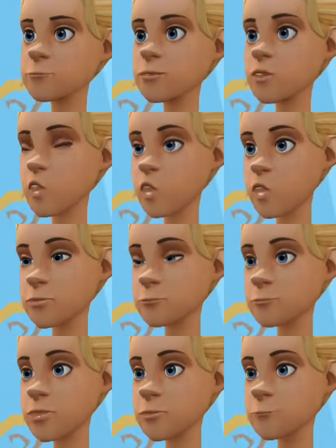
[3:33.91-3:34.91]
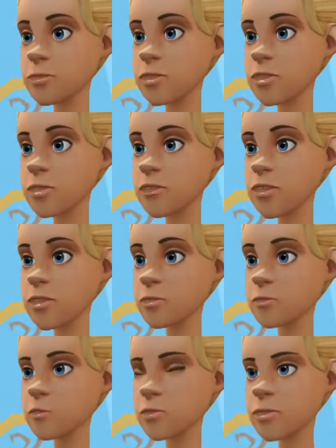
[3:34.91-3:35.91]
too, especially if the
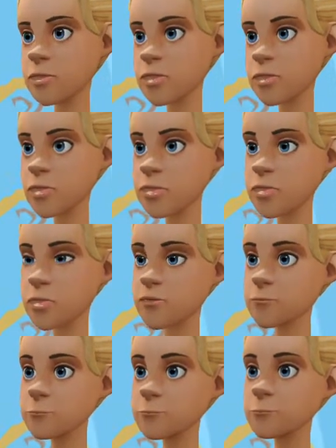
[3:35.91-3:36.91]
donor is a relative.